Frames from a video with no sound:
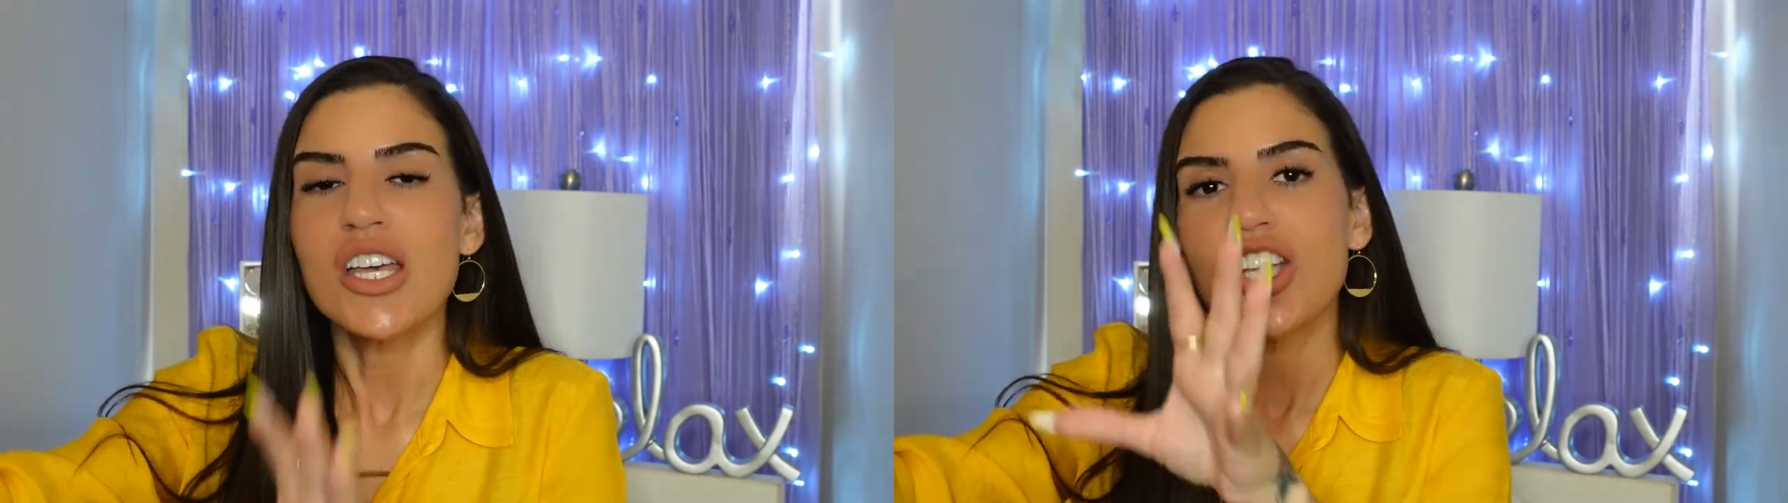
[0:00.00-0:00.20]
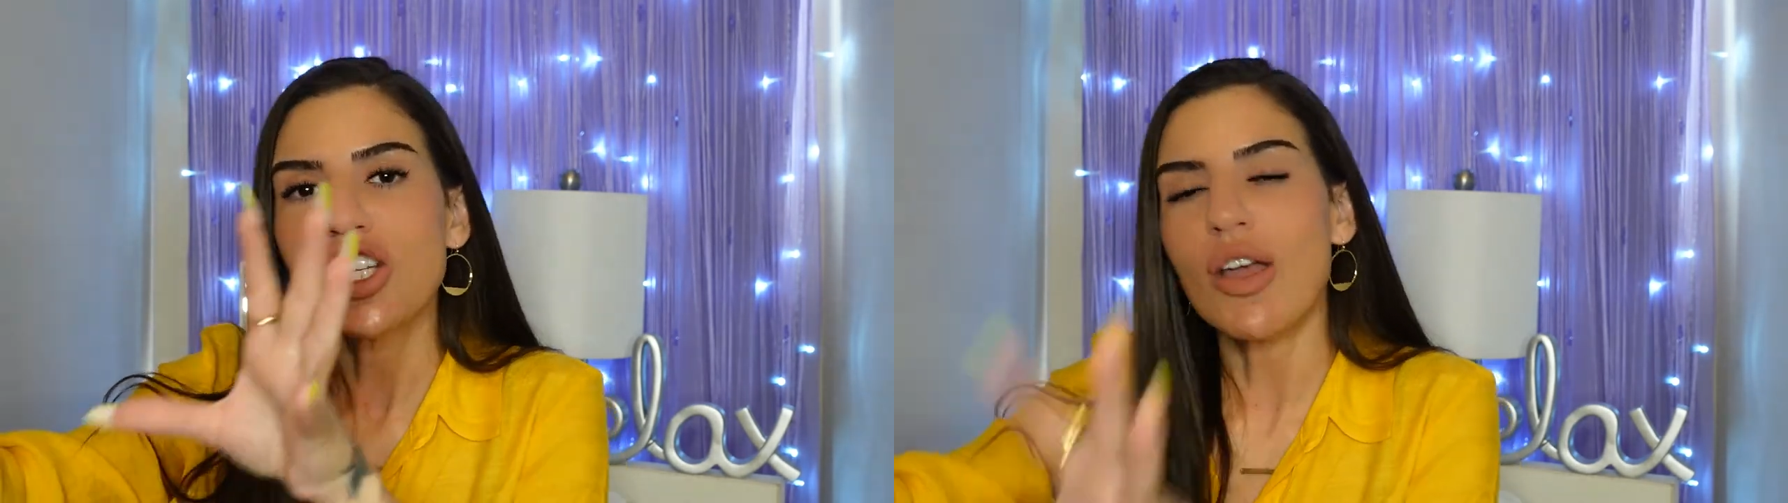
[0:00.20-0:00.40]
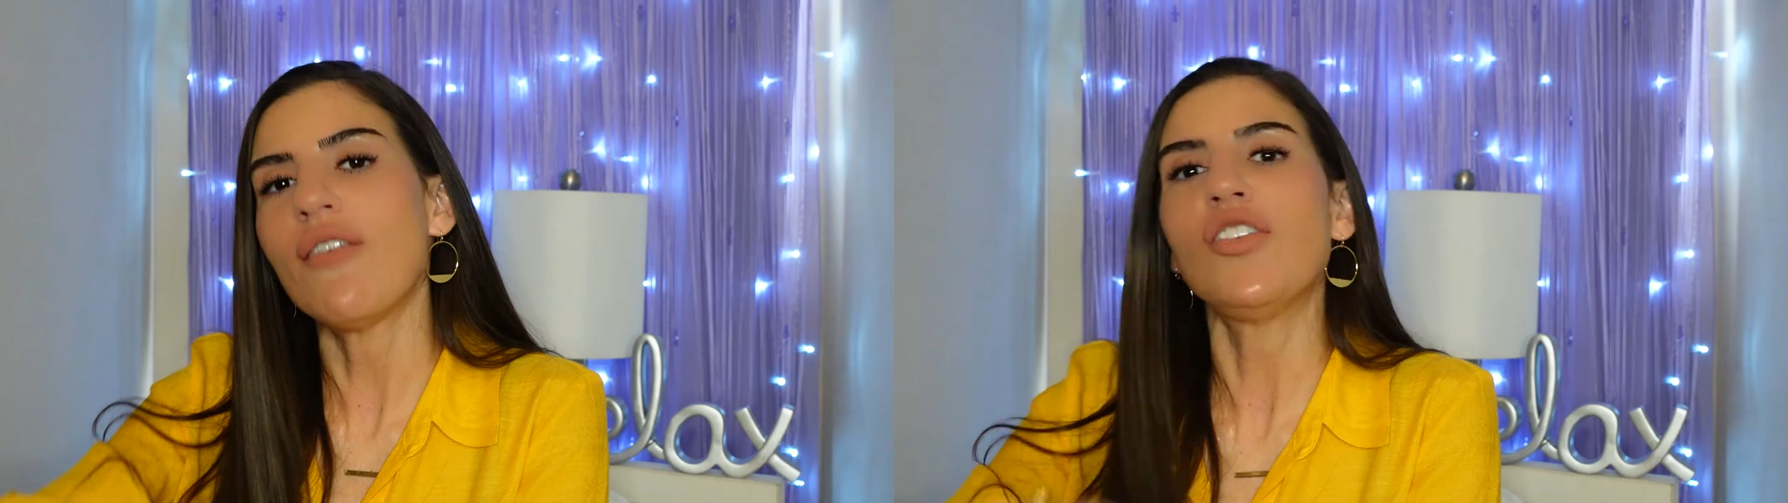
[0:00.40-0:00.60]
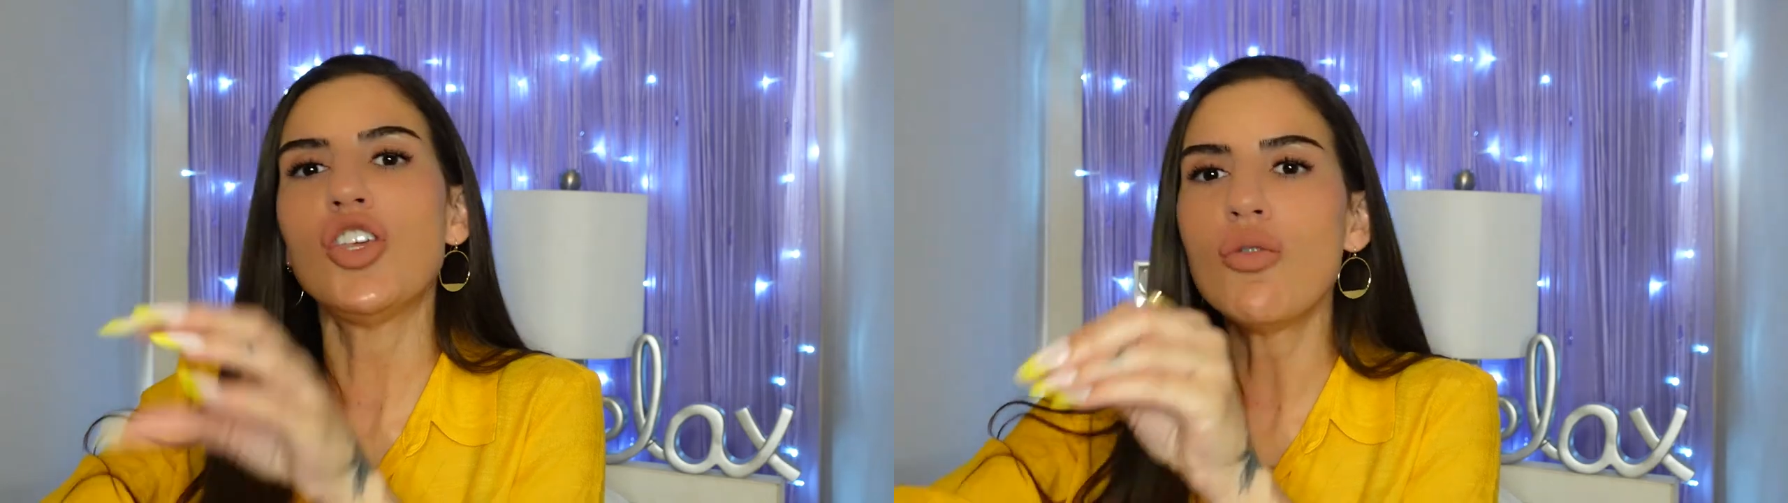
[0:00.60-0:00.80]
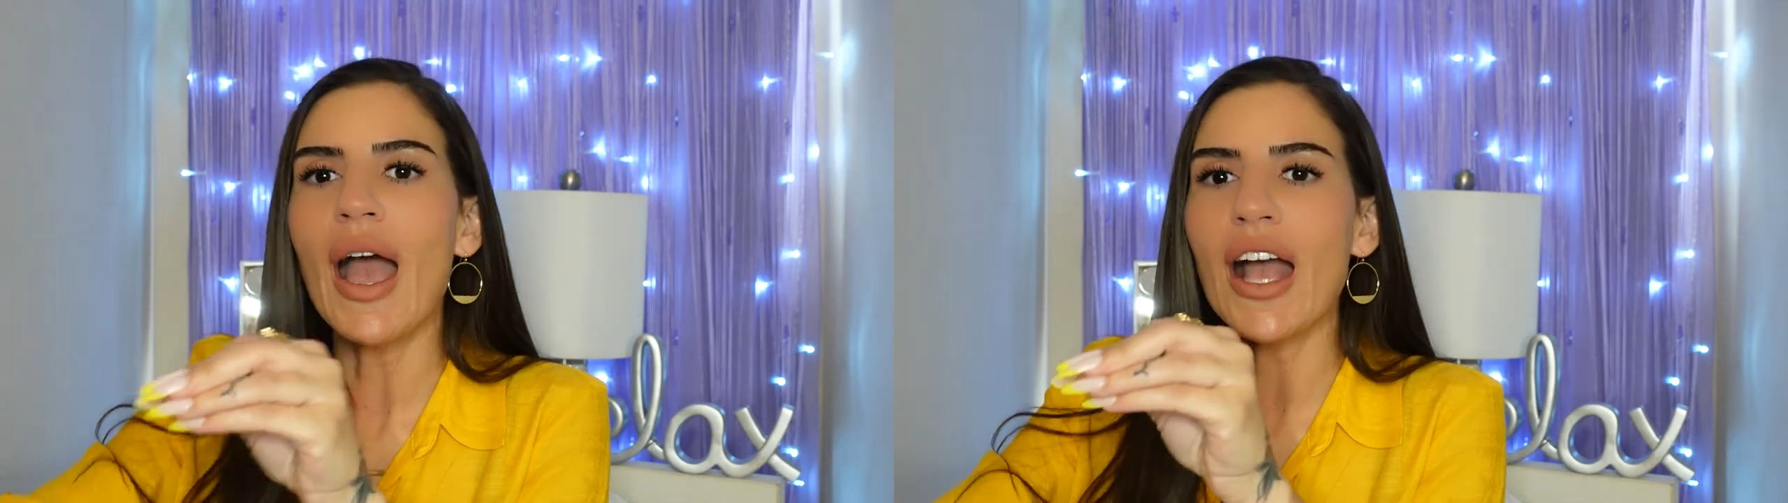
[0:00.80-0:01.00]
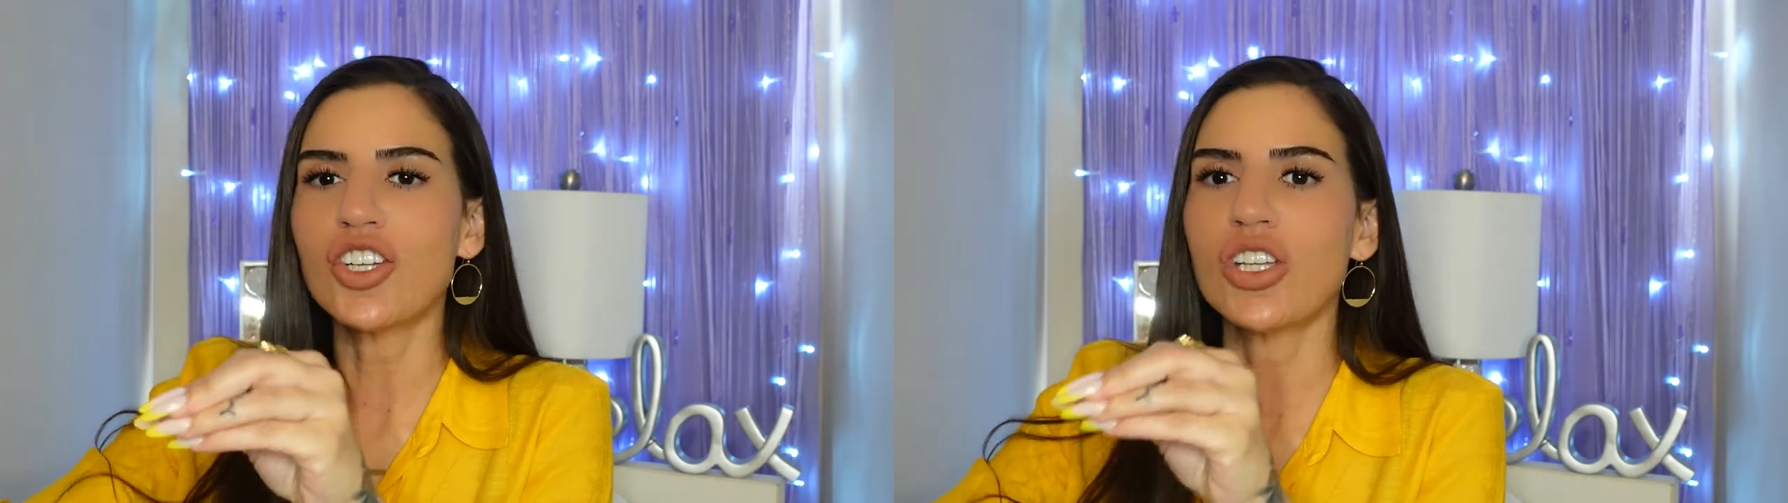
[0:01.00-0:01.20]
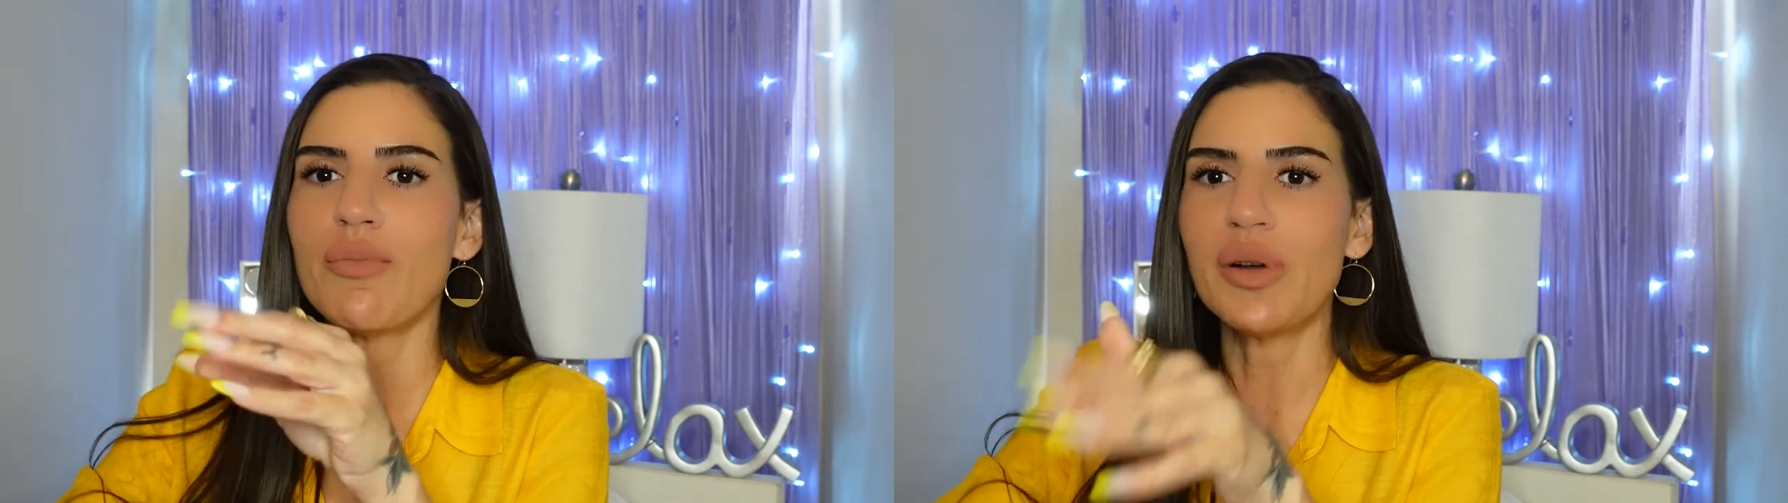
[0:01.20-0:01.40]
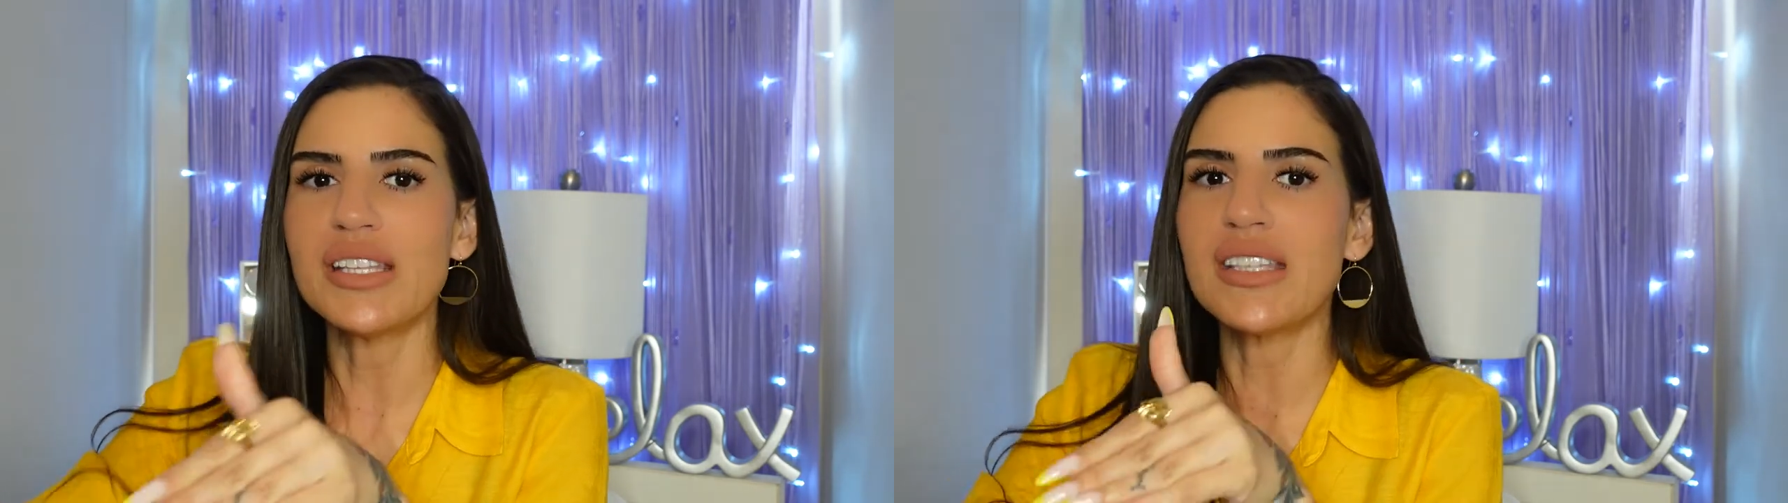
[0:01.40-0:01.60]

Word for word: So if you actually put